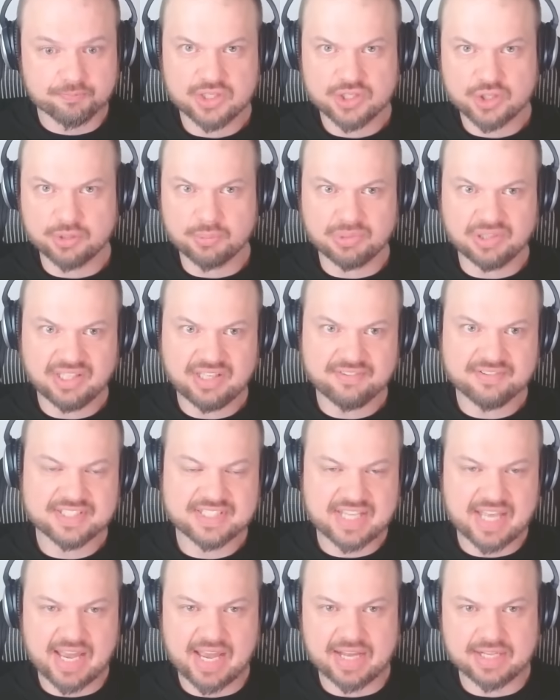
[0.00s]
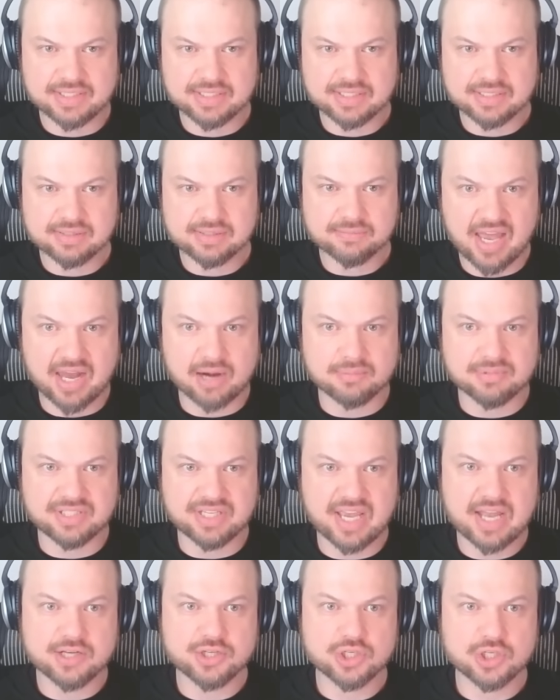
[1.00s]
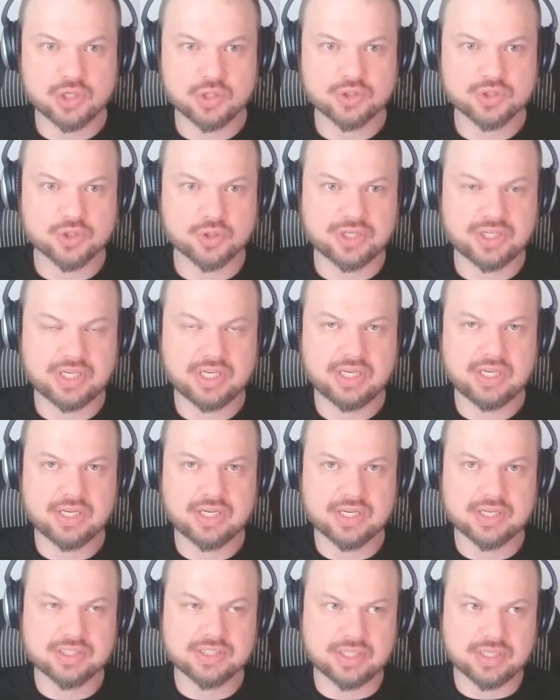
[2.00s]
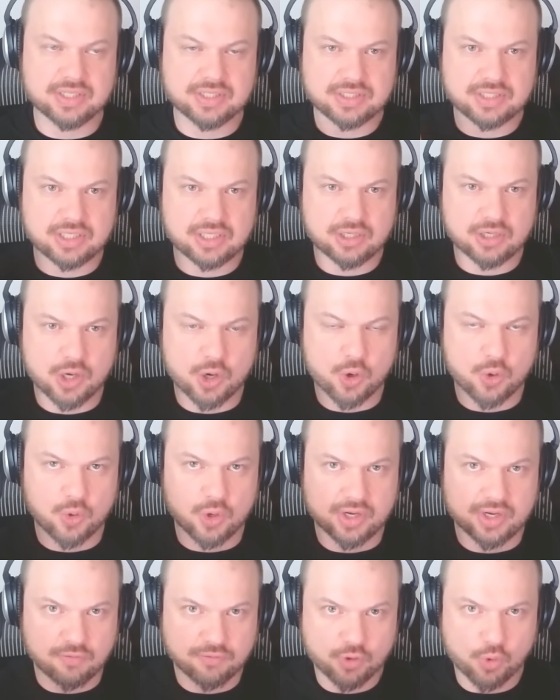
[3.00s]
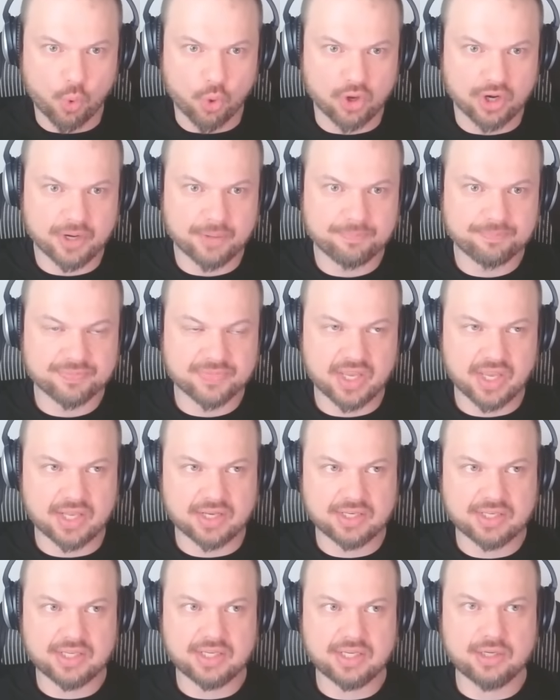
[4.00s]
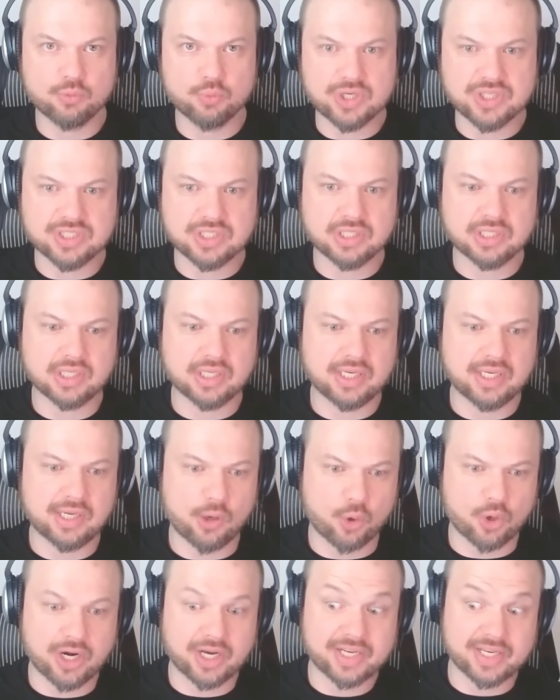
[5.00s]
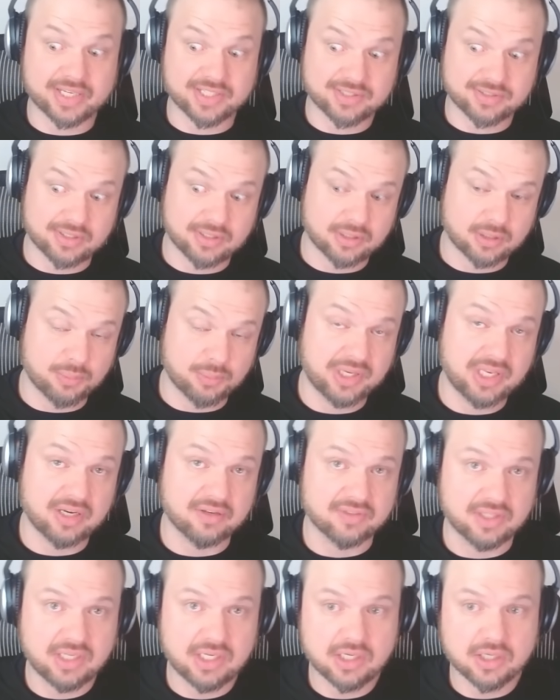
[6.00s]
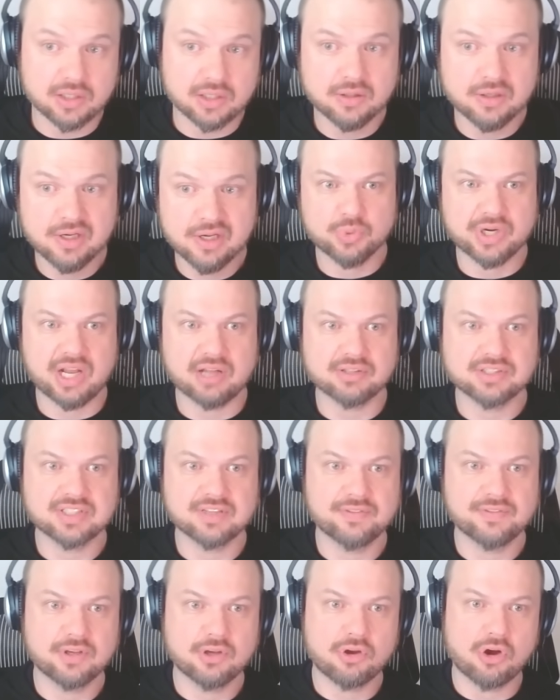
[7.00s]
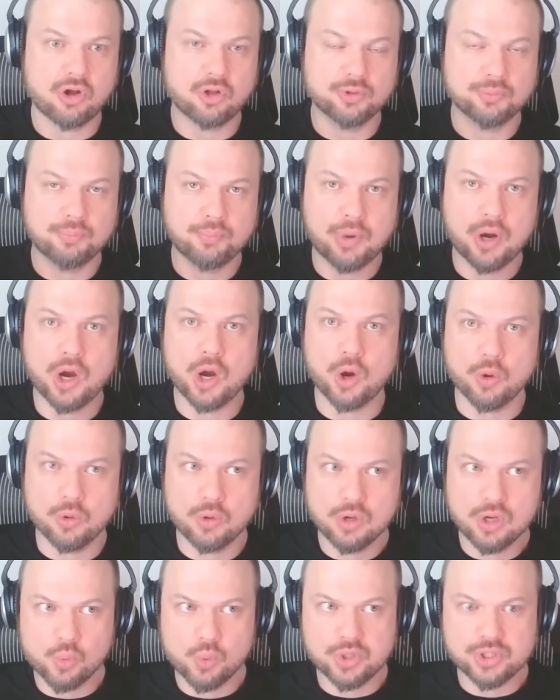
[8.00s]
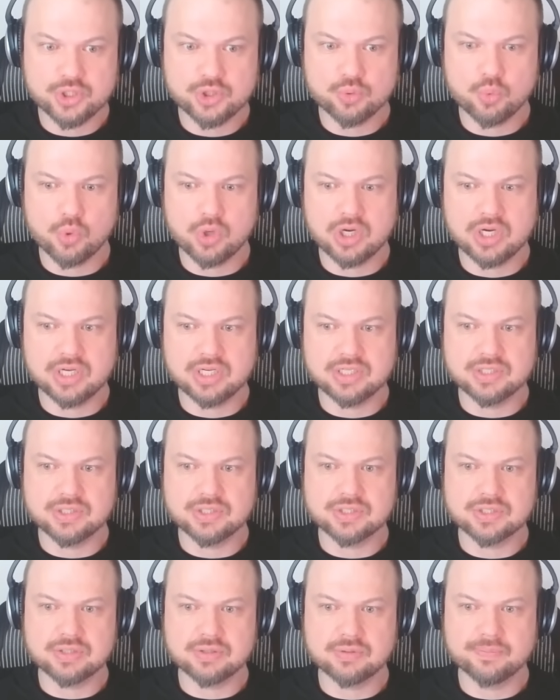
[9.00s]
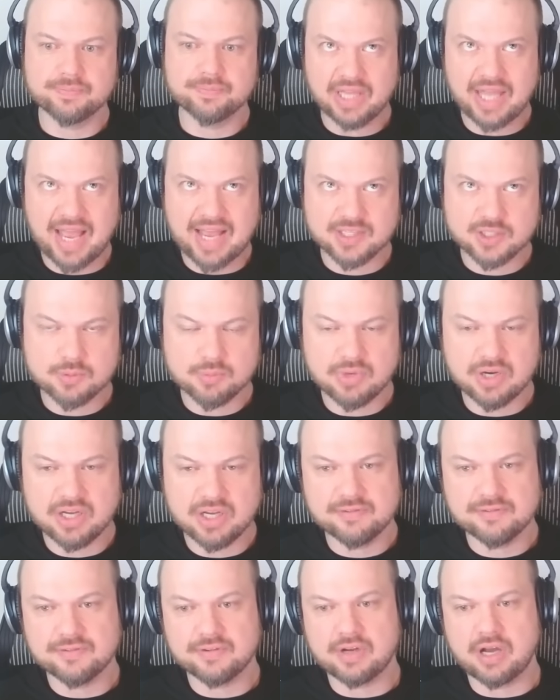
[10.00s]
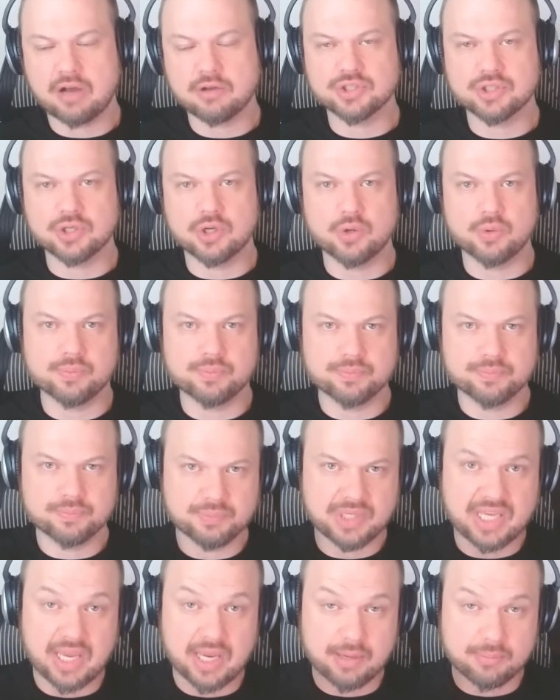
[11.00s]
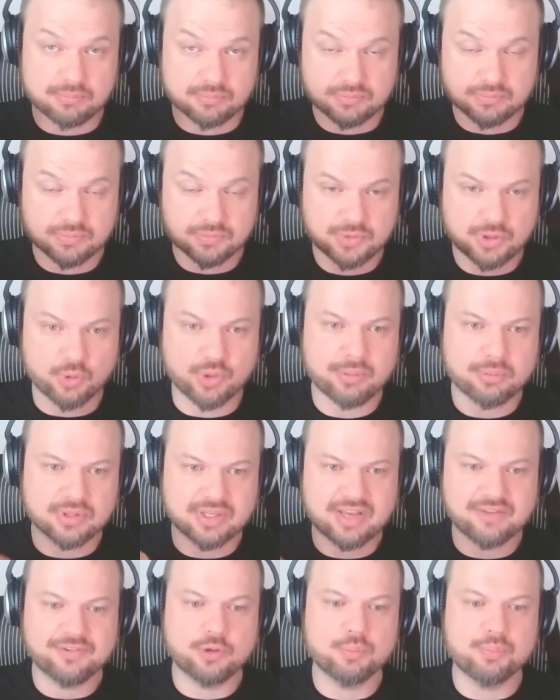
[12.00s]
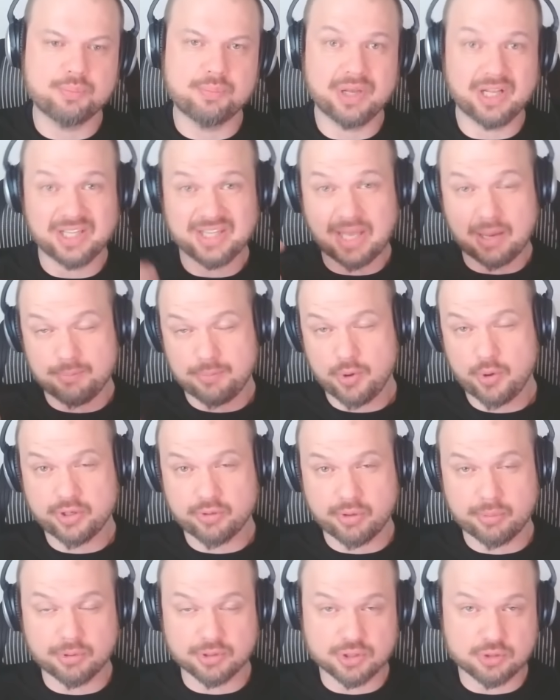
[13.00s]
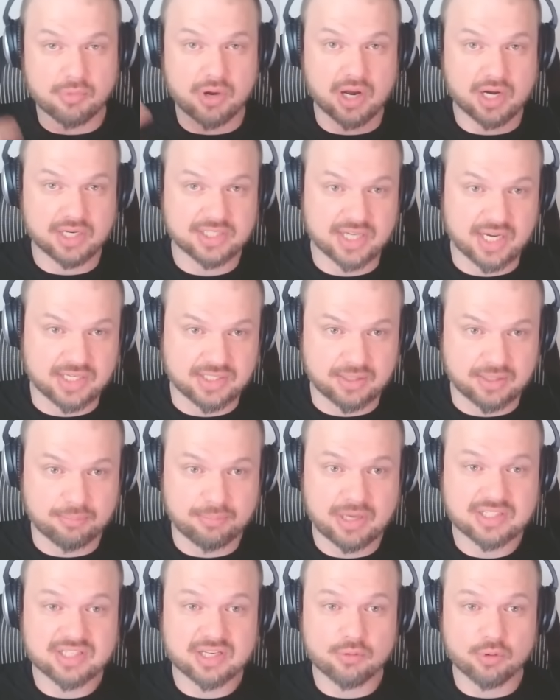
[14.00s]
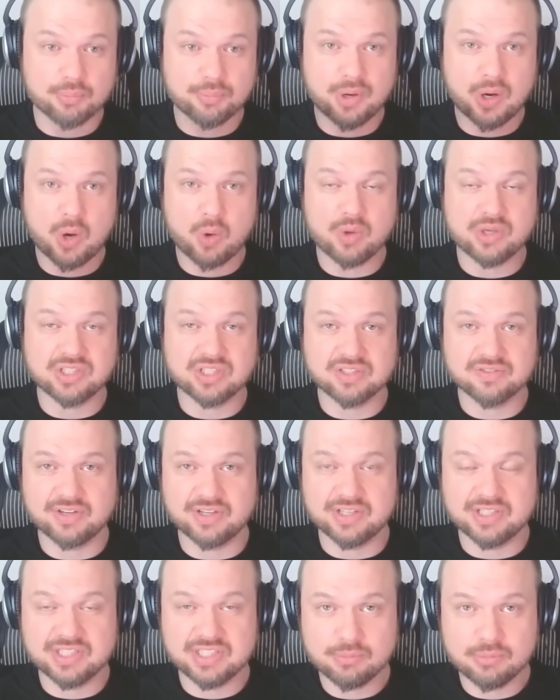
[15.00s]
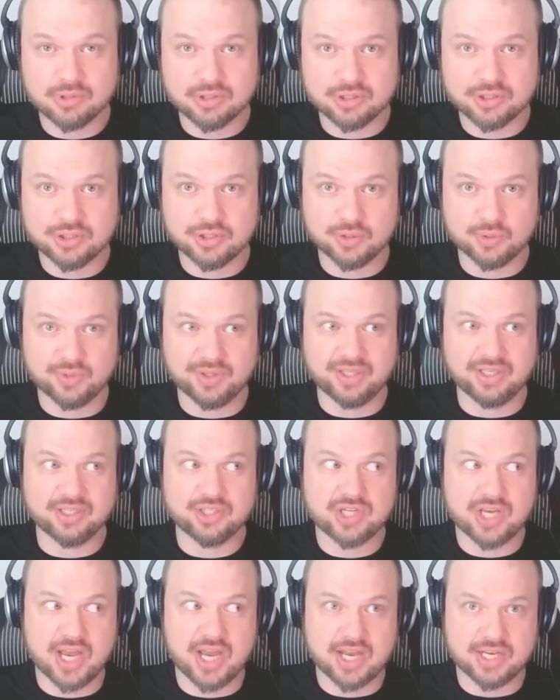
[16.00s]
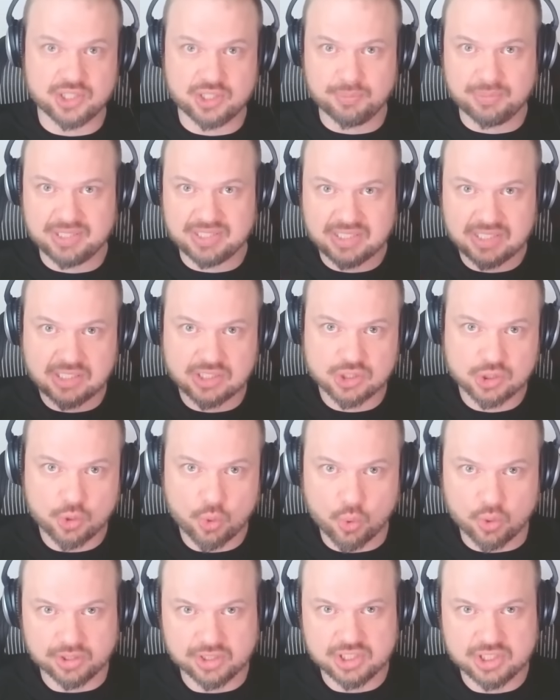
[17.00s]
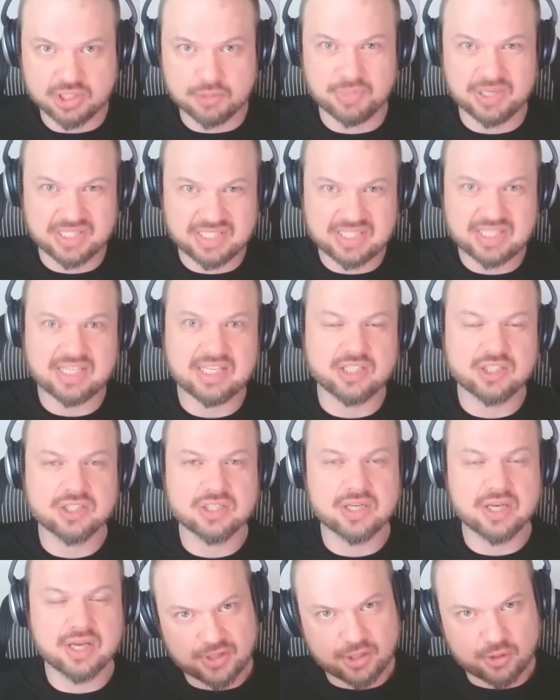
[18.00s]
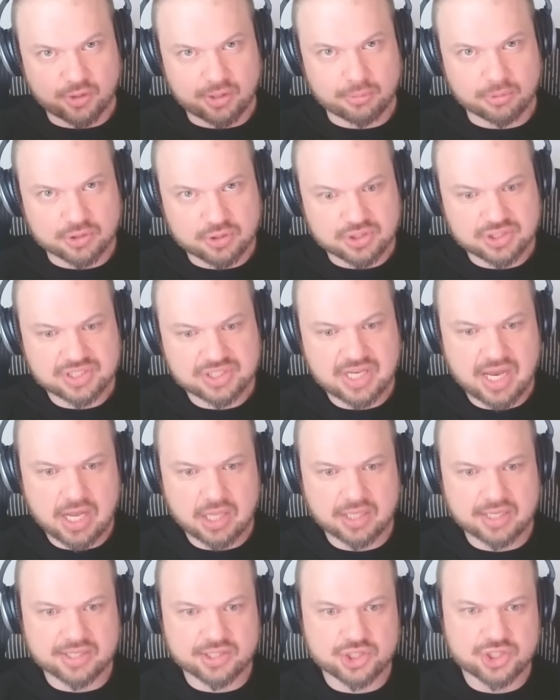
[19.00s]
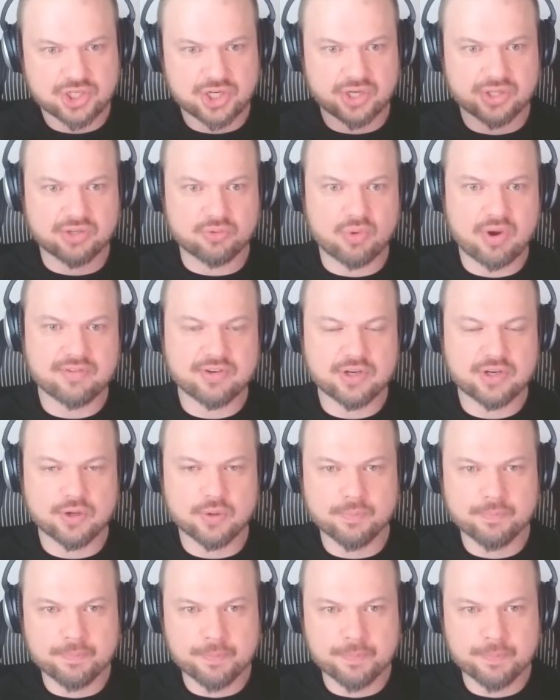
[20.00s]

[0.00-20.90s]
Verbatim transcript: So the belief is that Adam D'Angelo, so he is the CEO of Quora, and he recently, or I guess at the beginning of the year, put out something called Poe, which was last month also became you were able if you built on Poe, you were able to monetize it. And basically what Poe is is very similar to the Chat GPT store, the GPTs that you're able to sell and share in the revenue.